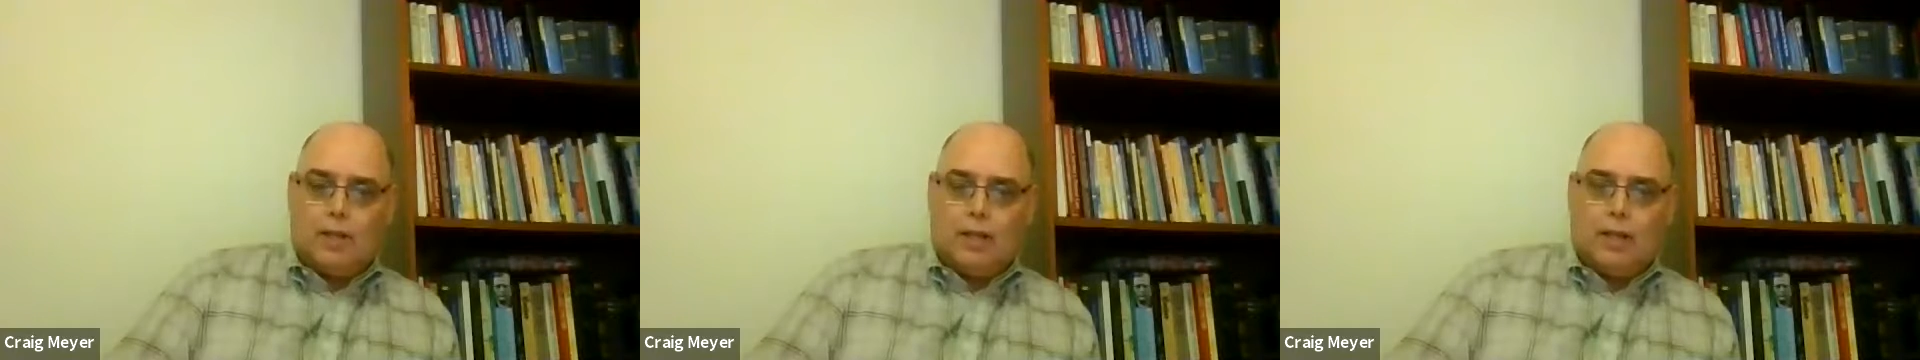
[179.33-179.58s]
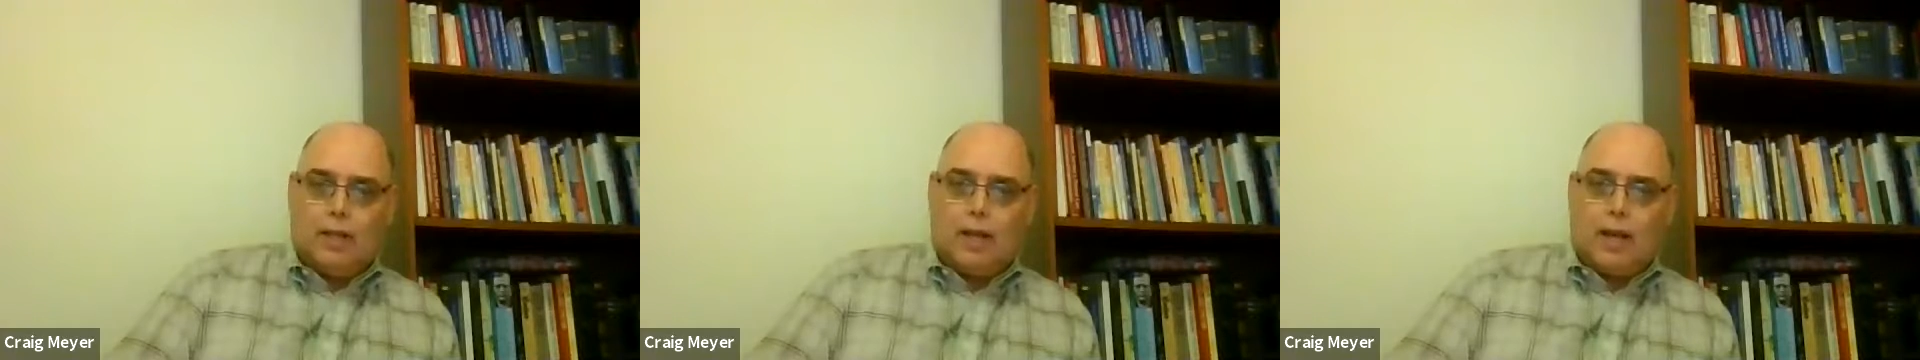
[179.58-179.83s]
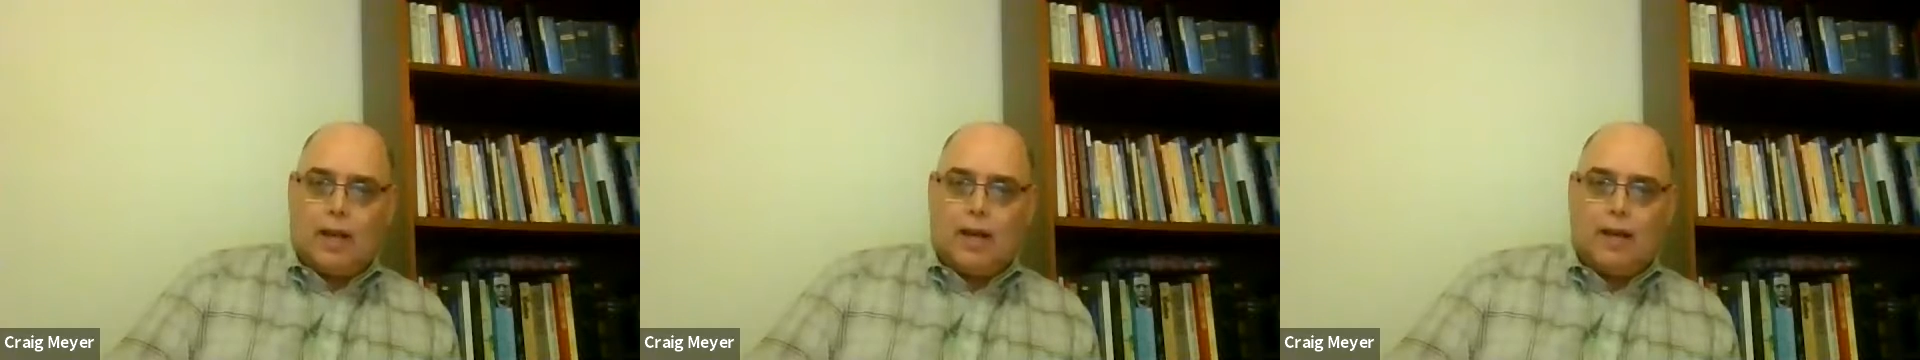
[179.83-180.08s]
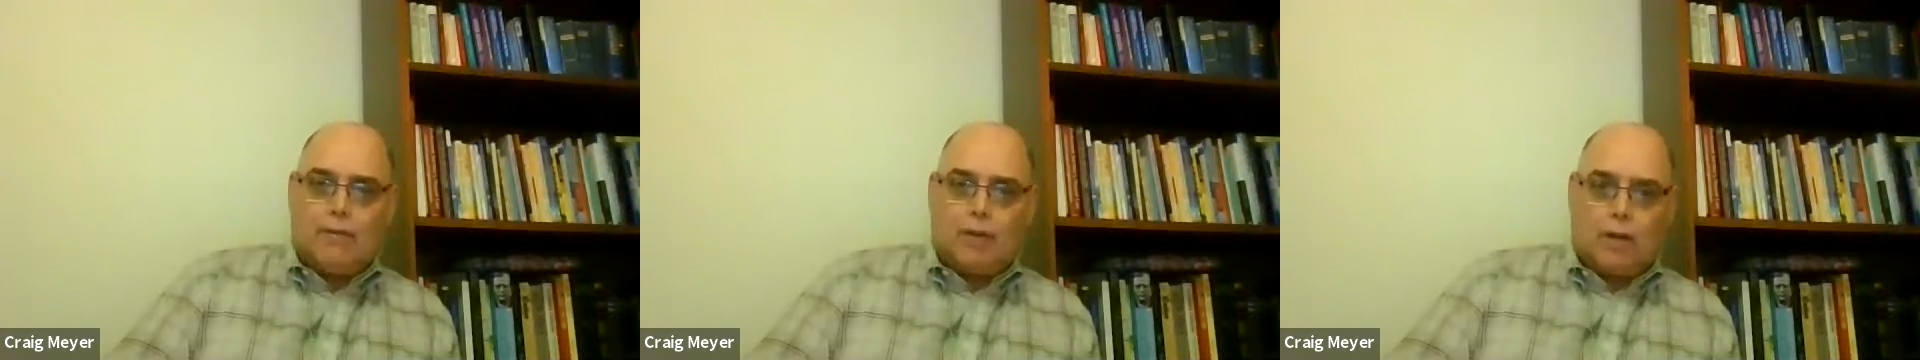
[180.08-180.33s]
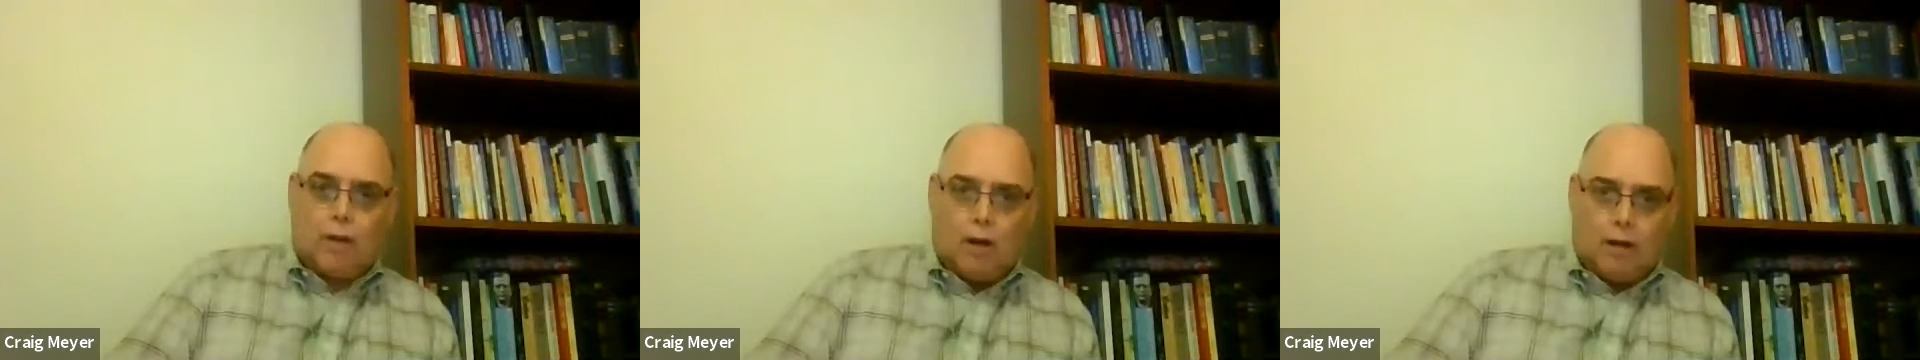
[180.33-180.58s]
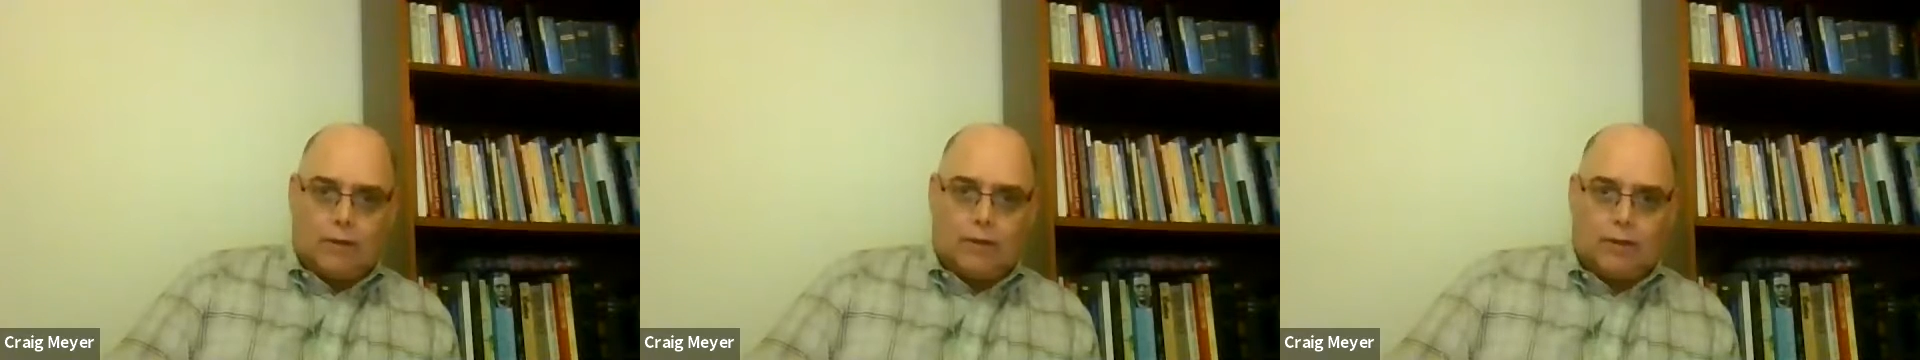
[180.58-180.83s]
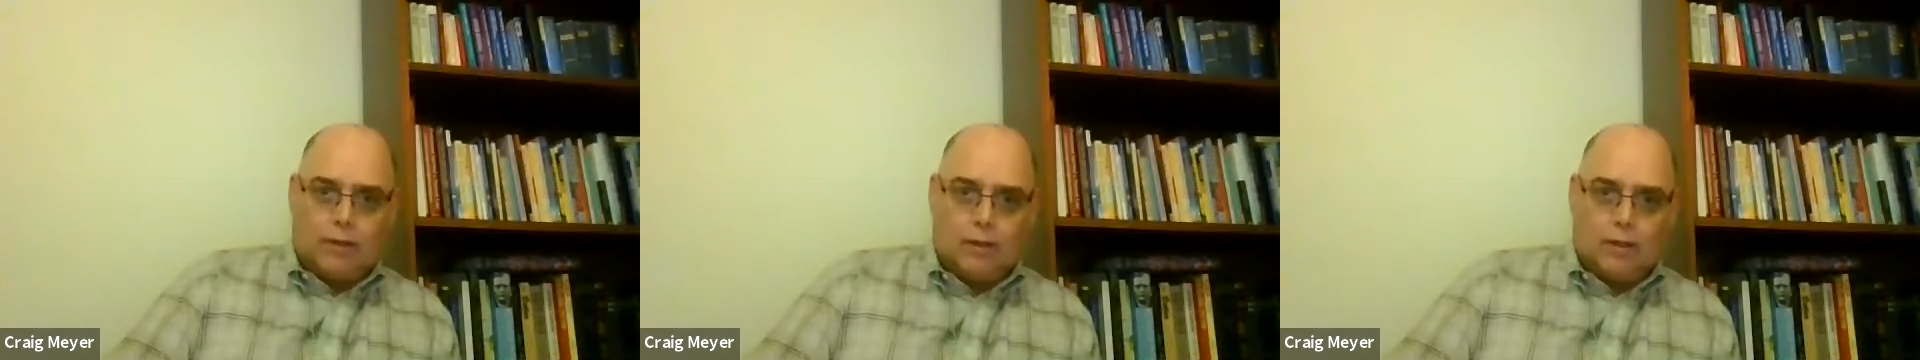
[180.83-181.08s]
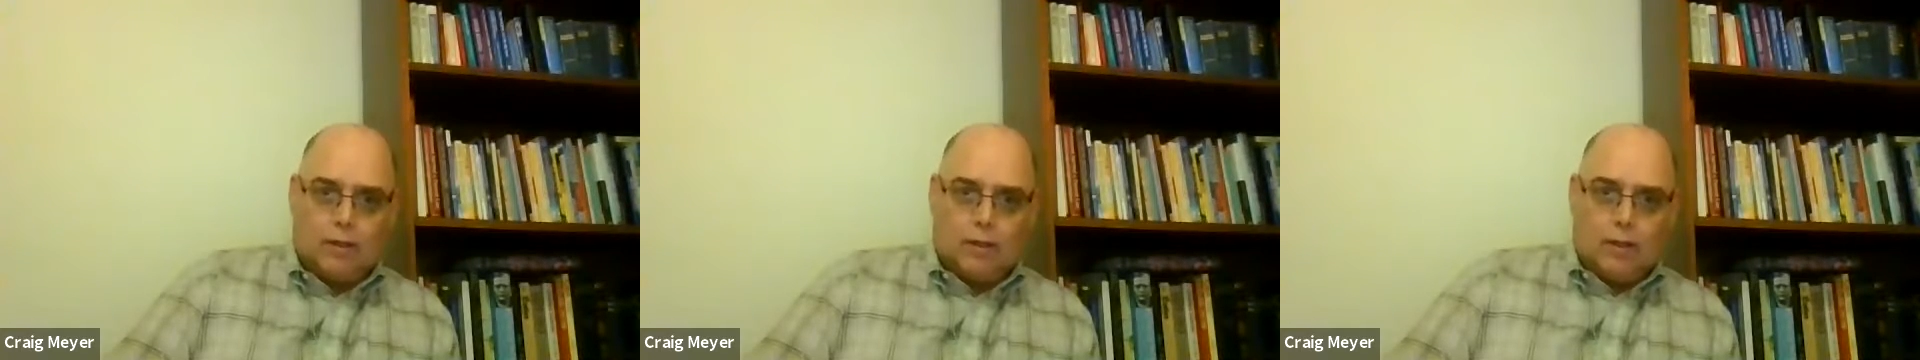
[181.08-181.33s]
And basically, I have a
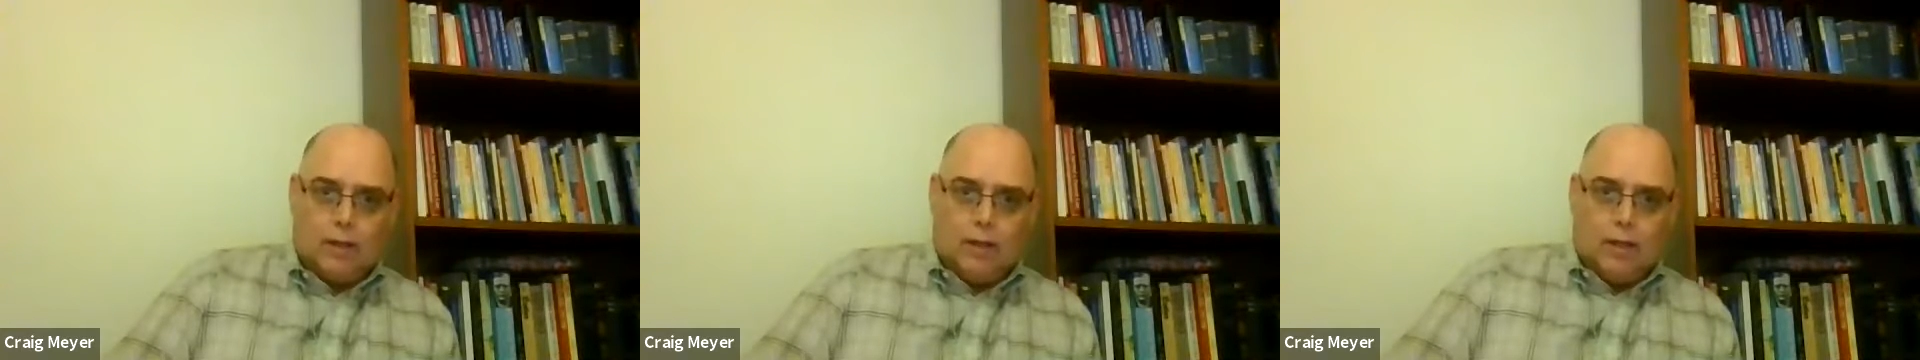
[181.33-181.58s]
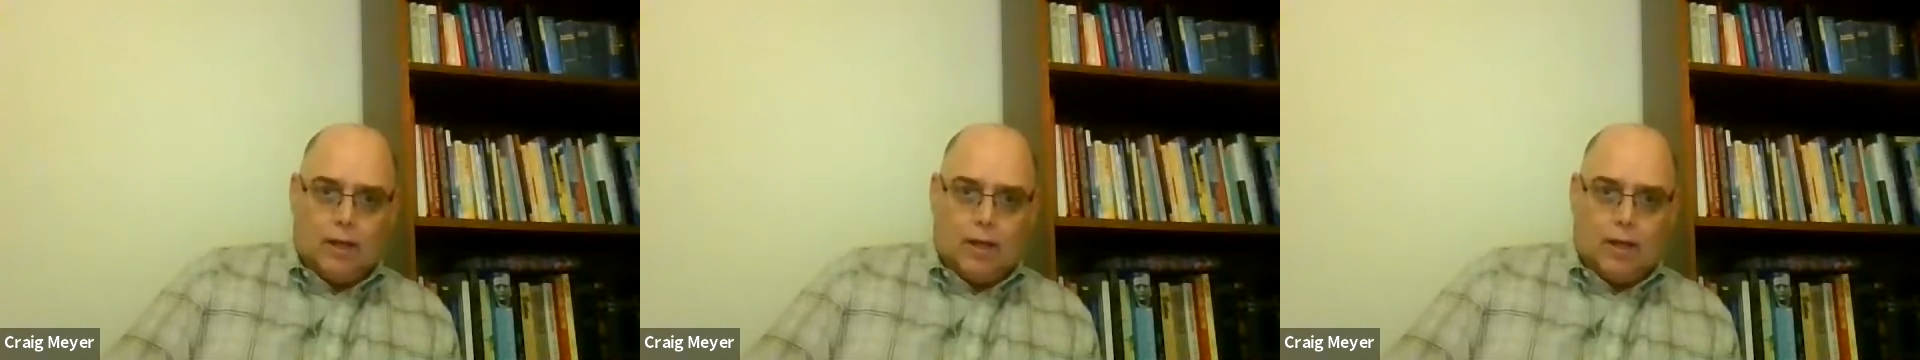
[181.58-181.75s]
cart.